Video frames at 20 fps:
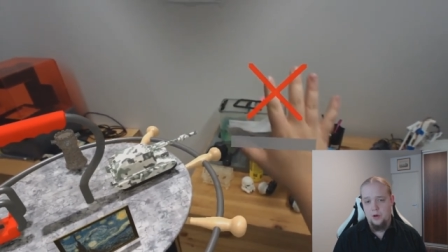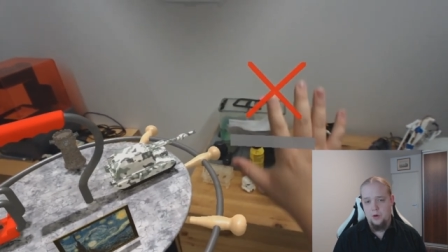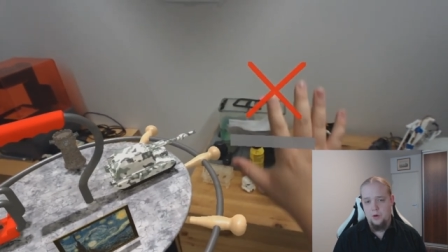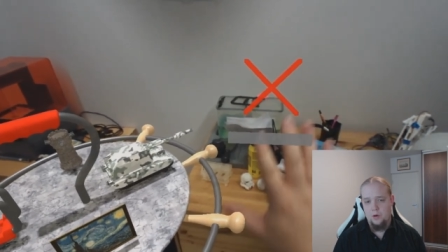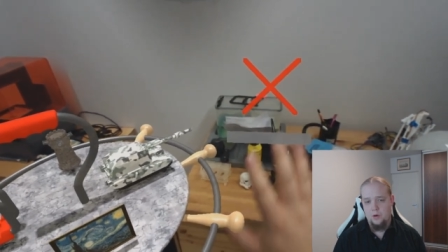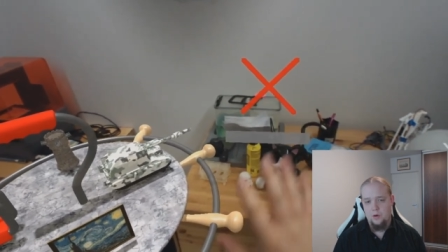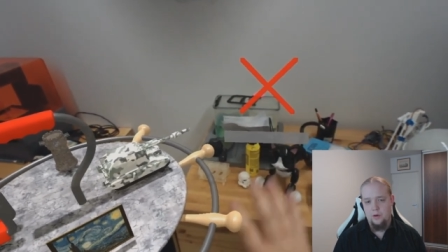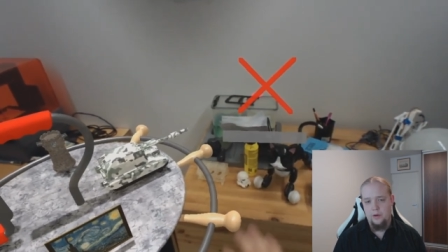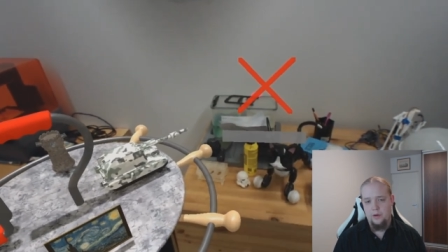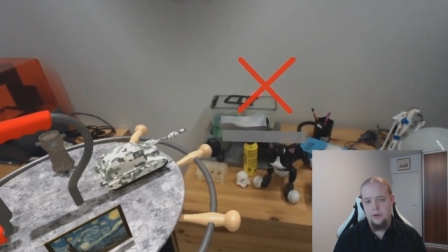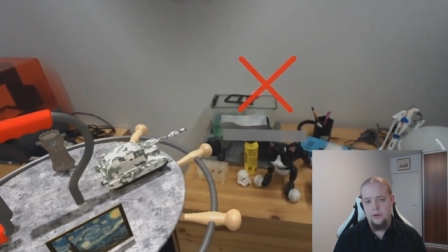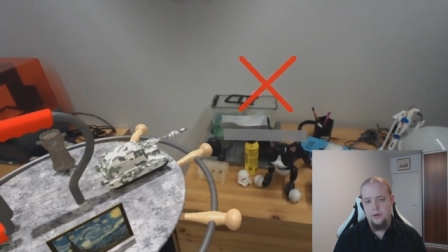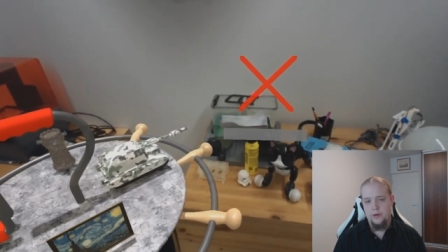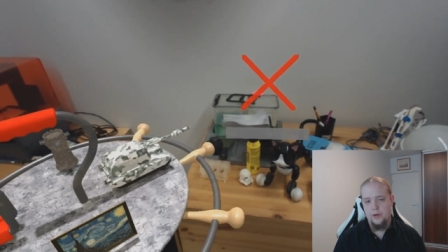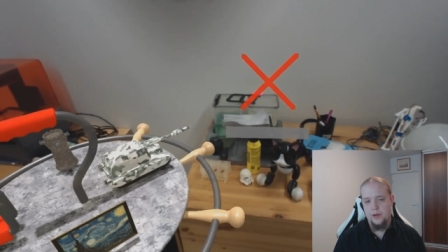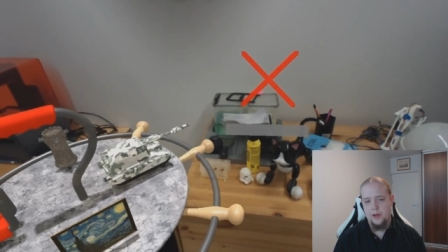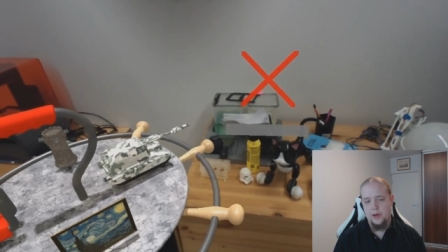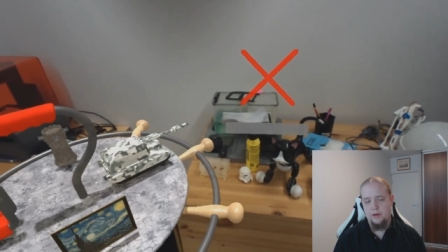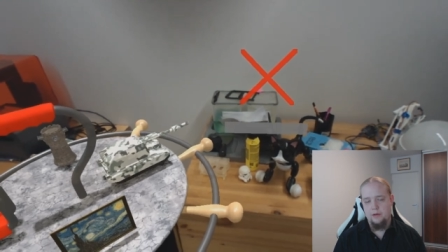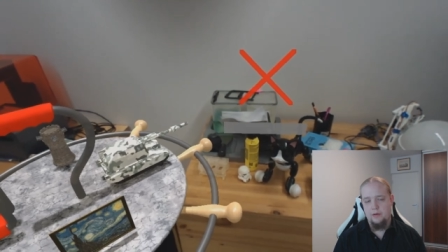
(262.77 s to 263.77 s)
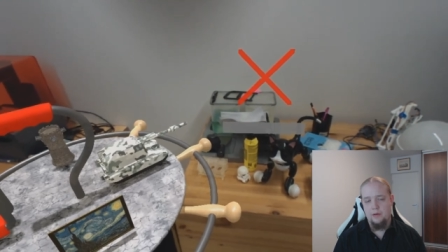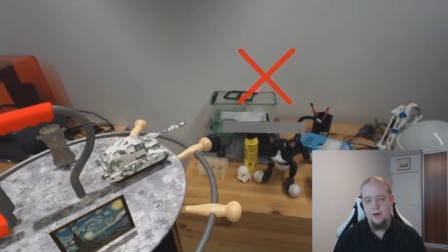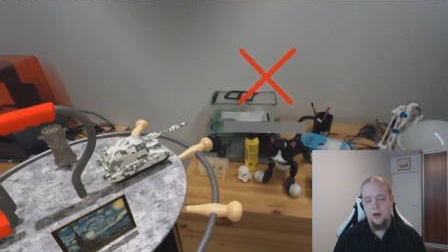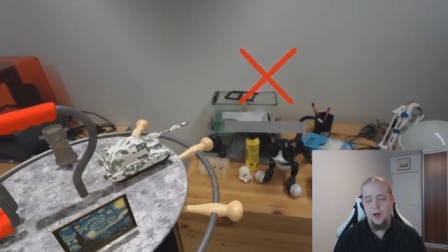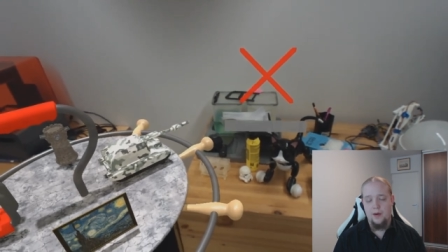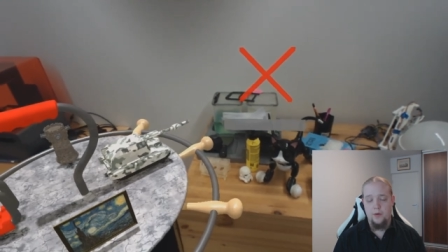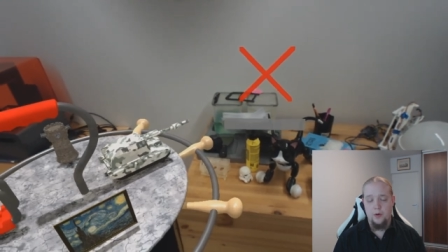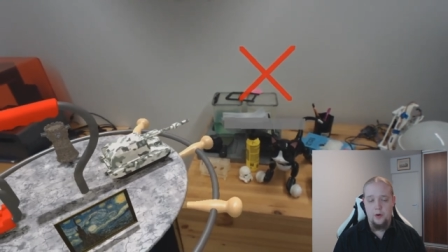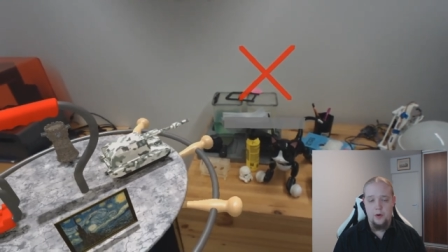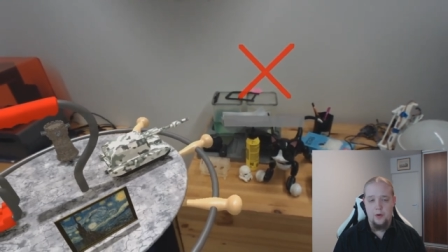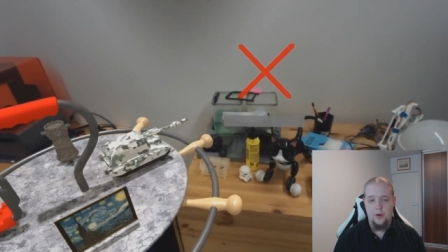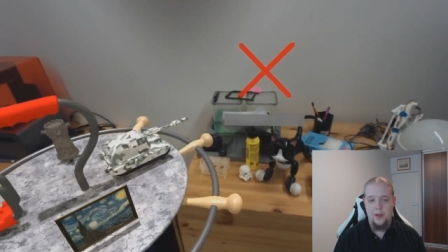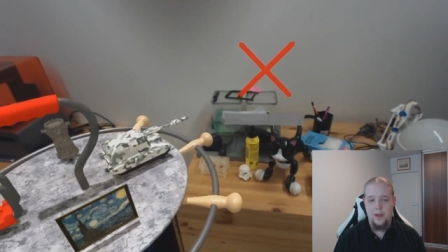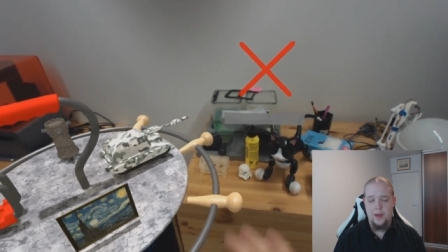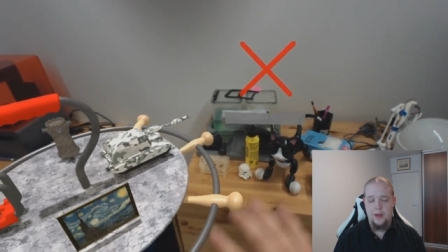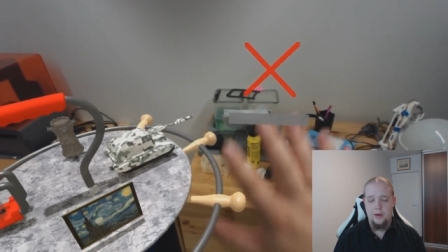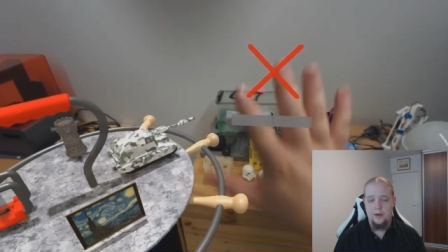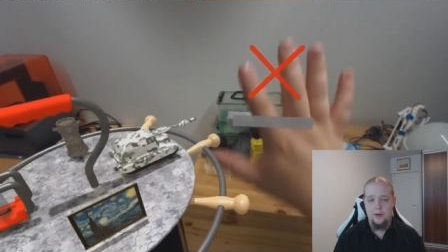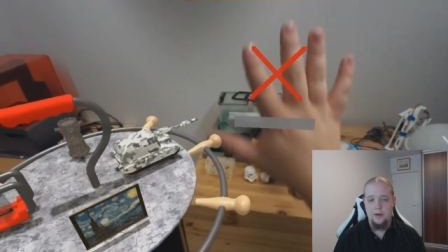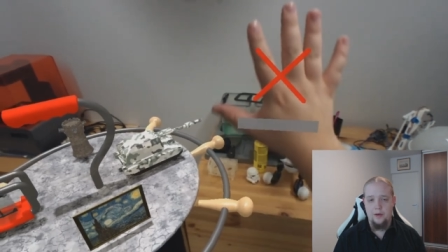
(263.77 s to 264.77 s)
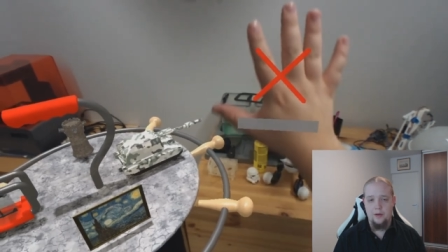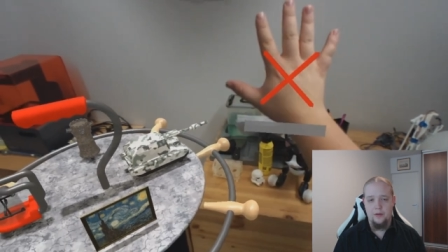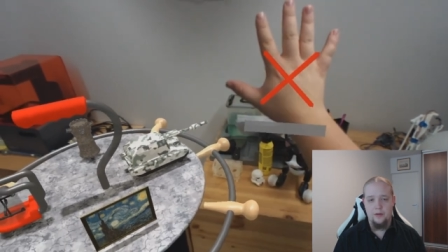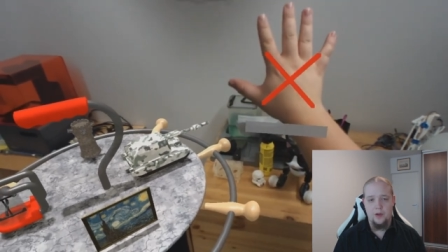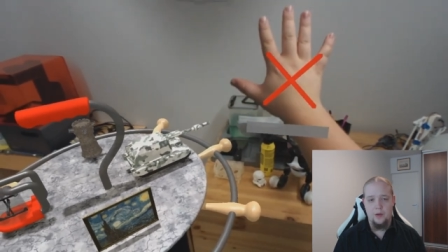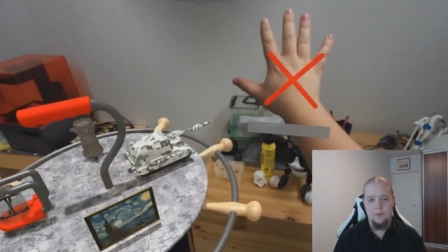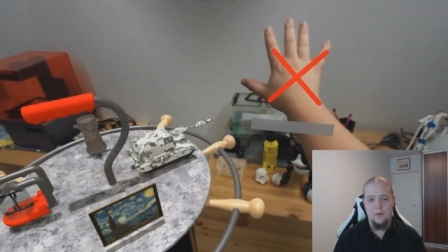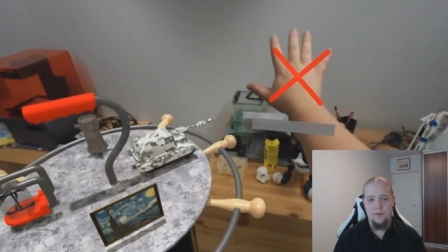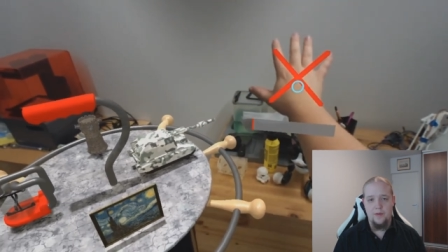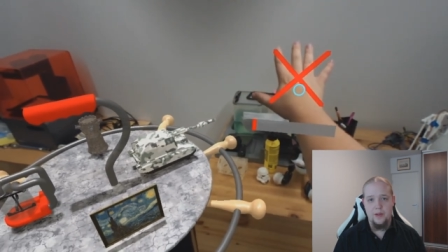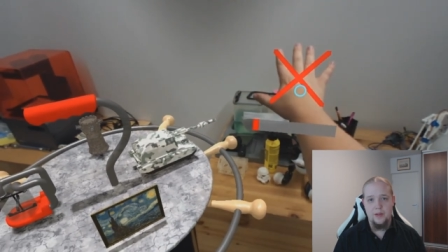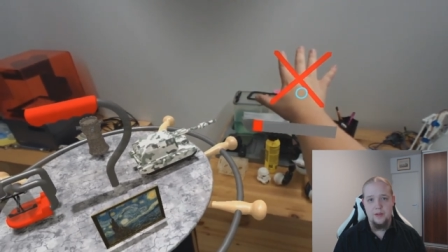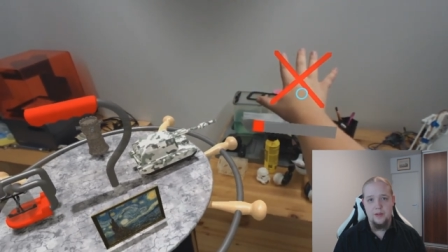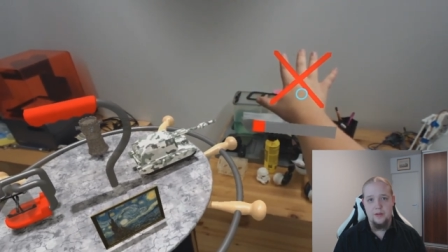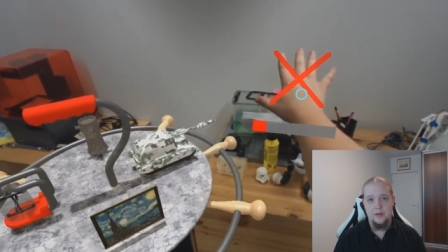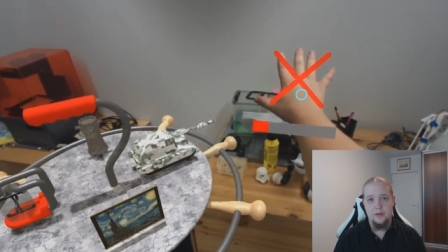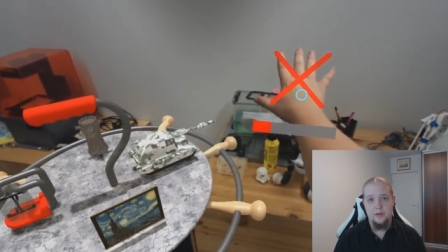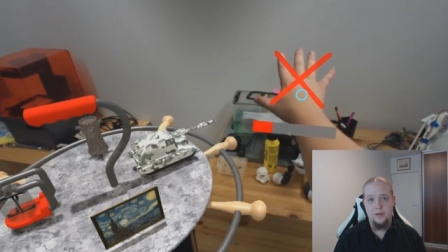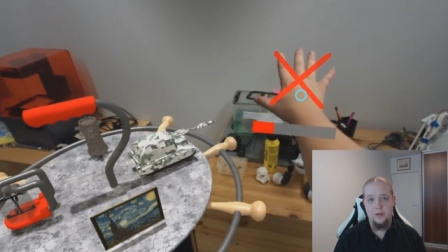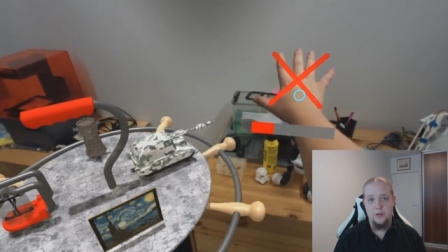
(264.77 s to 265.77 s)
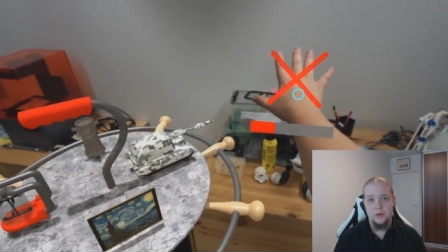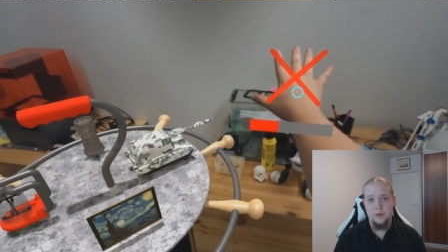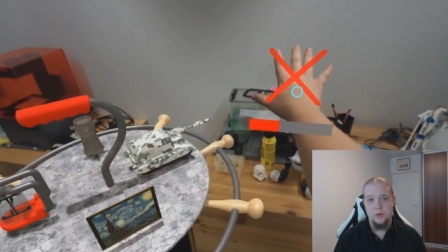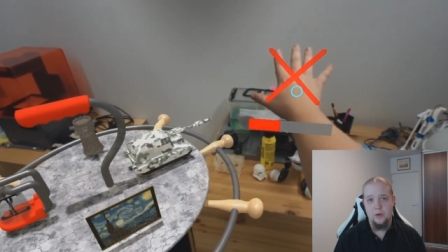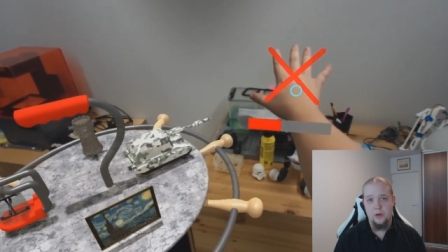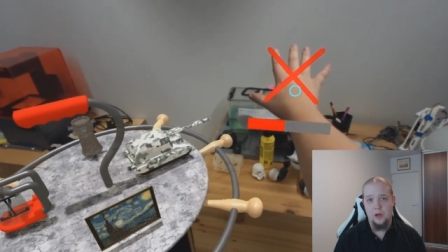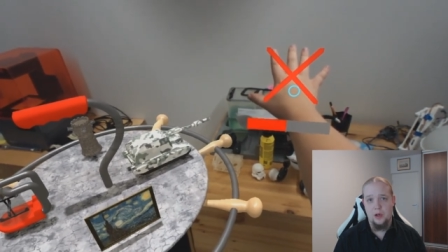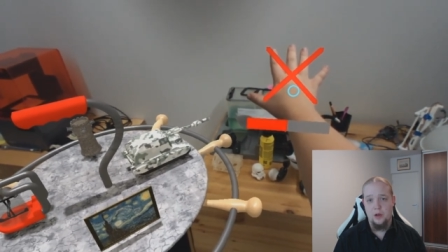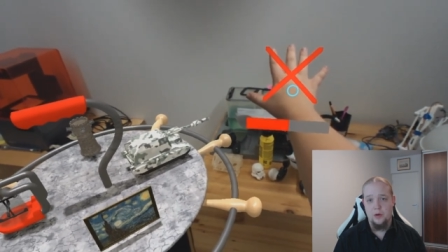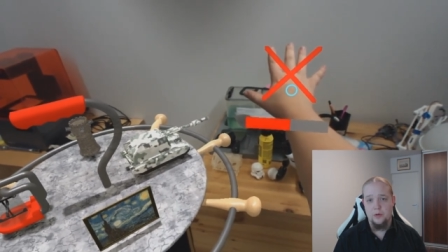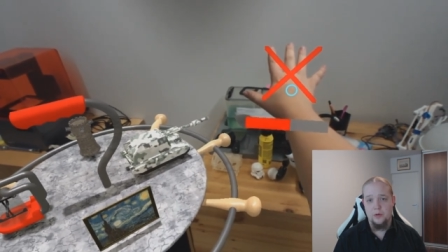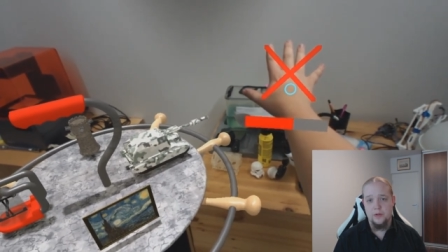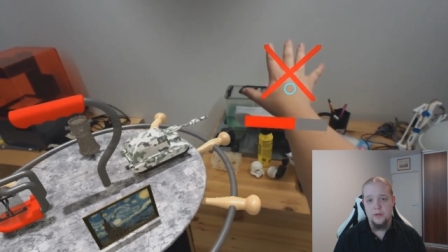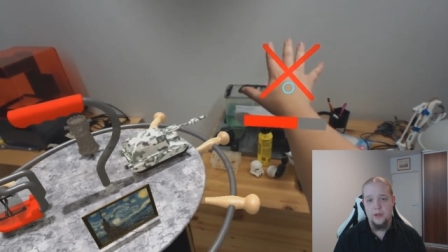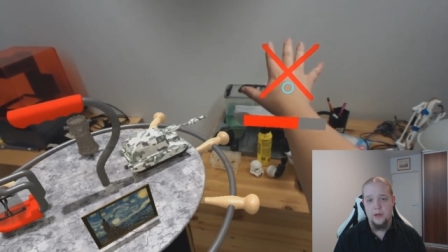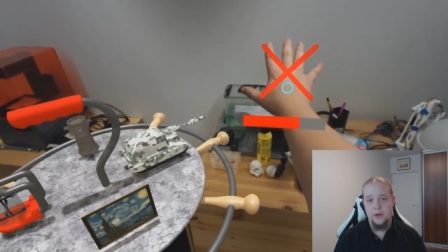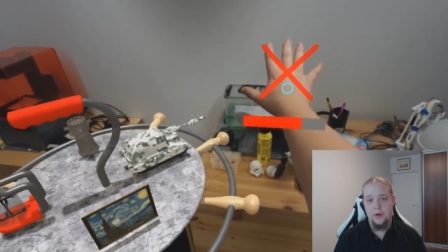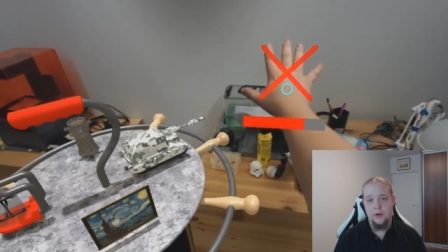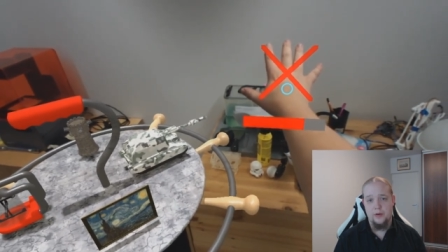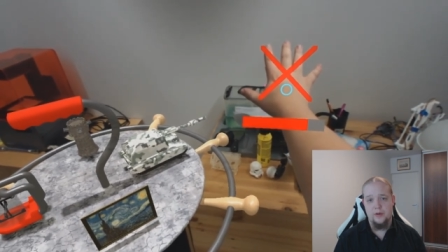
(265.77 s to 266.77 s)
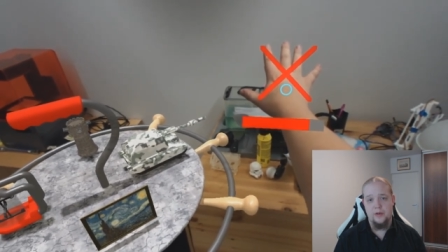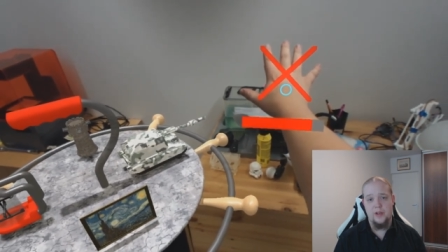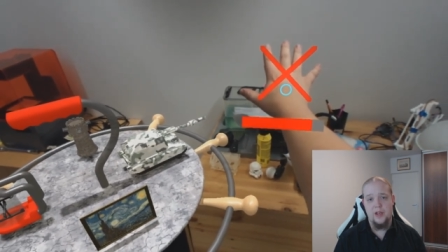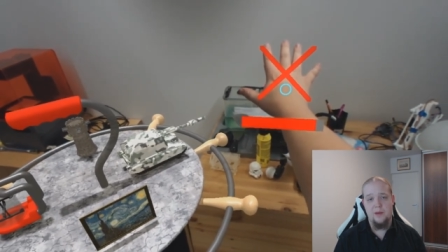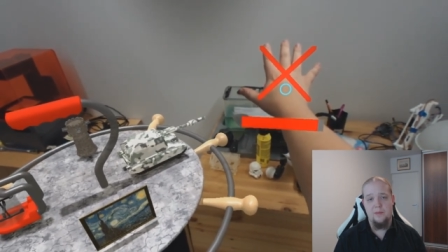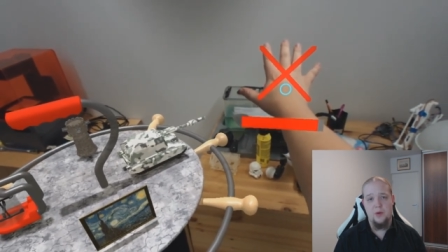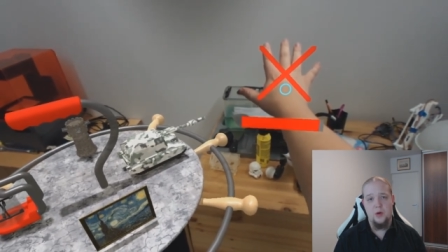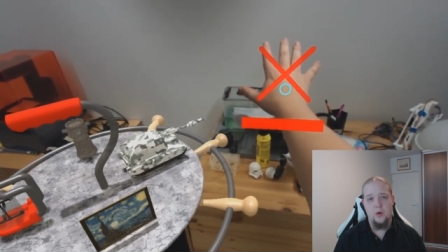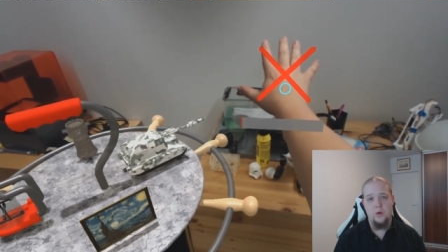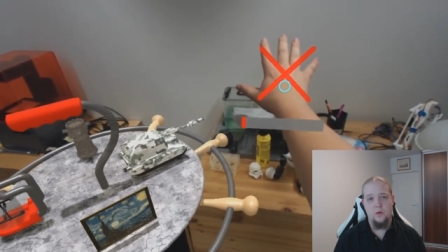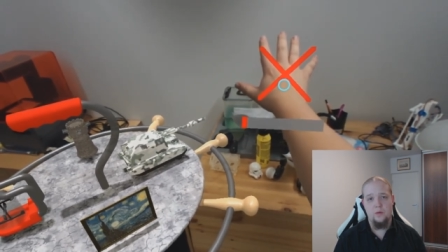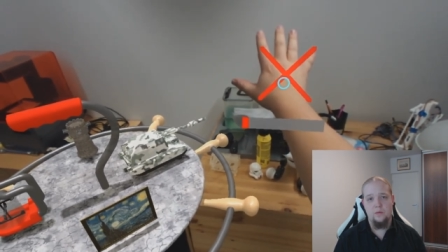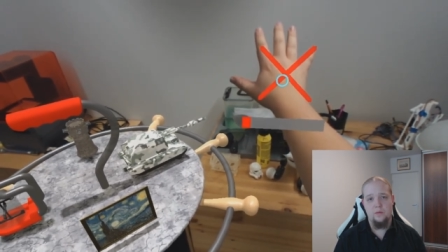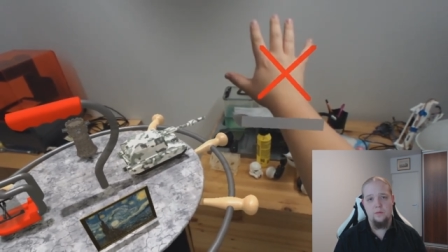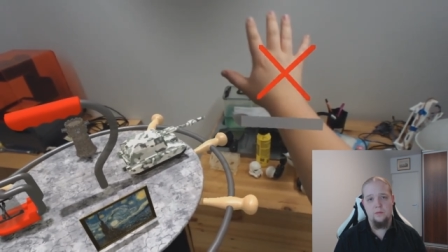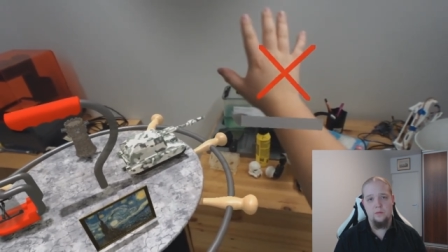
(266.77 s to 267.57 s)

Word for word: or you can hover your hand on top of it to close the current demo.